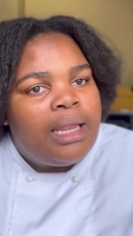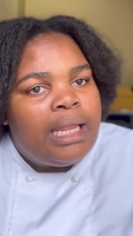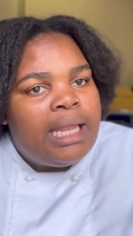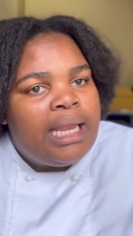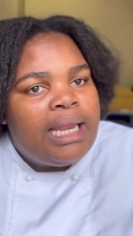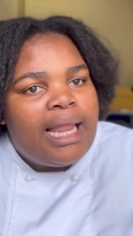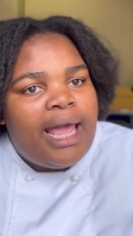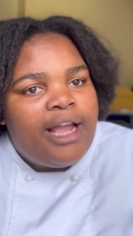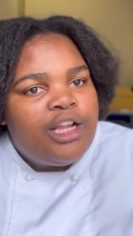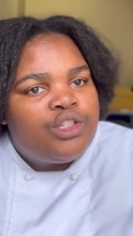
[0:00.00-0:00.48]

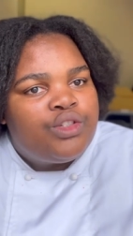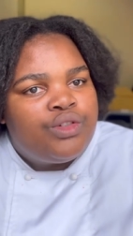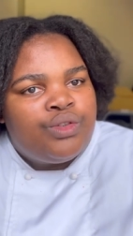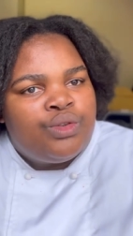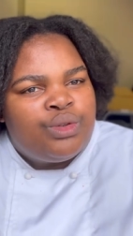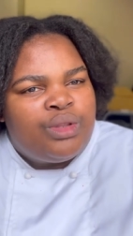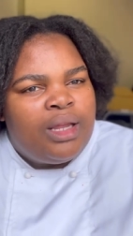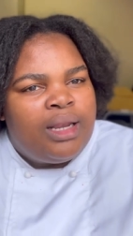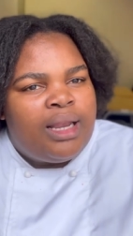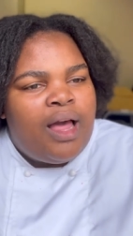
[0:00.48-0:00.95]
they liked
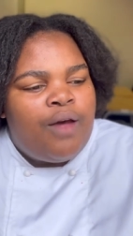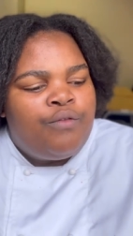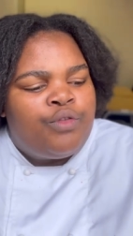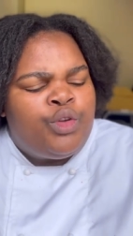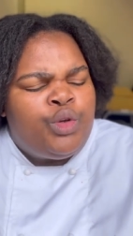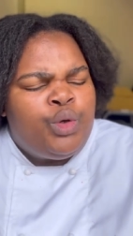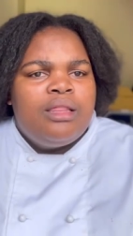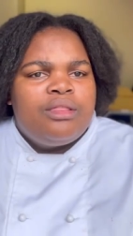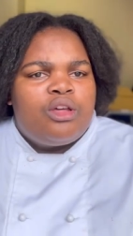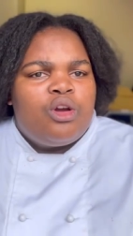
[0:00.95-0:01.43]
you, they loved
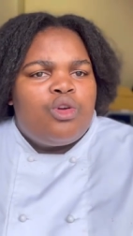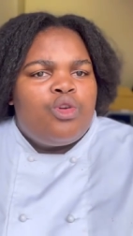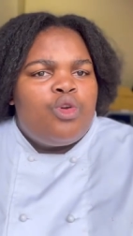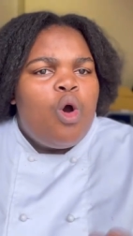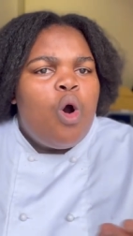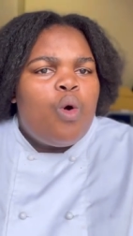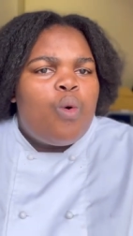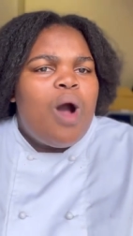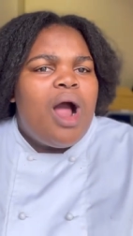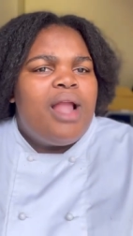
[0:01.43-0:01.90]
you, the,
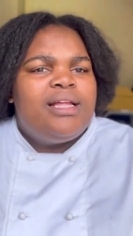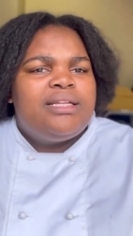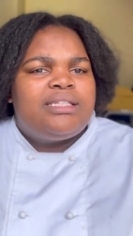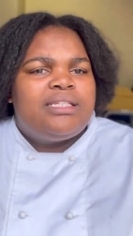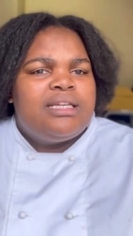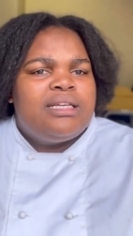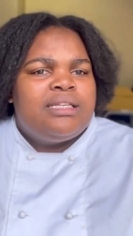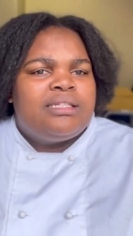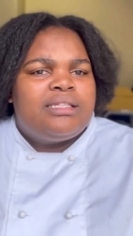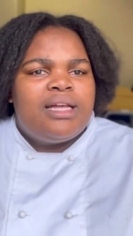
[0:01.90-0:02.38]
your
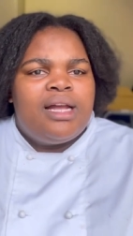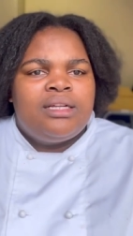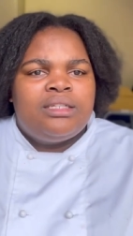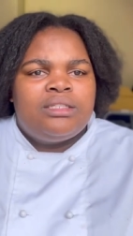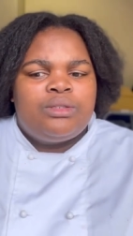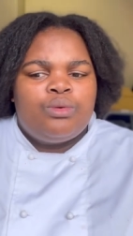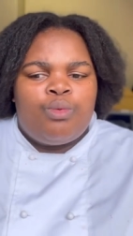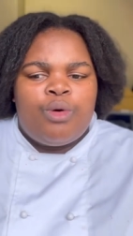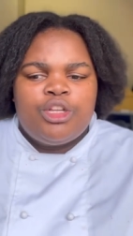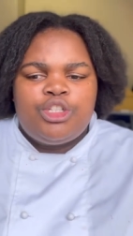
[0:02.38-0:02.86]
qualities
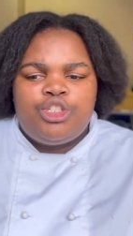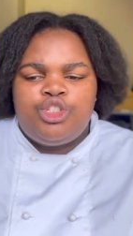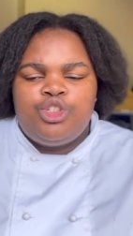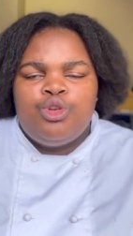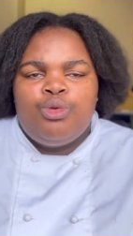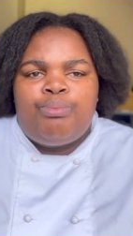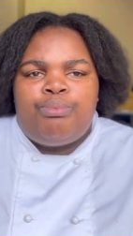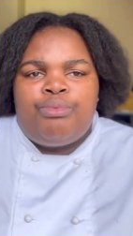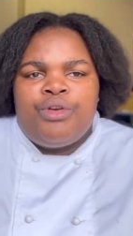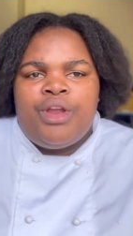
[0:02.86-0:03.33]
and what
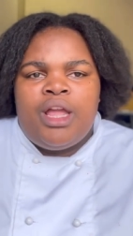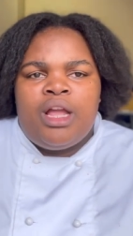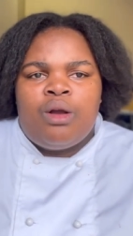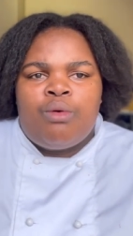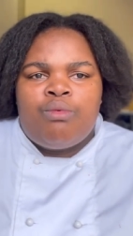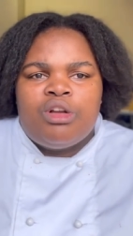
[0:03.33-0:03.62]
you bring,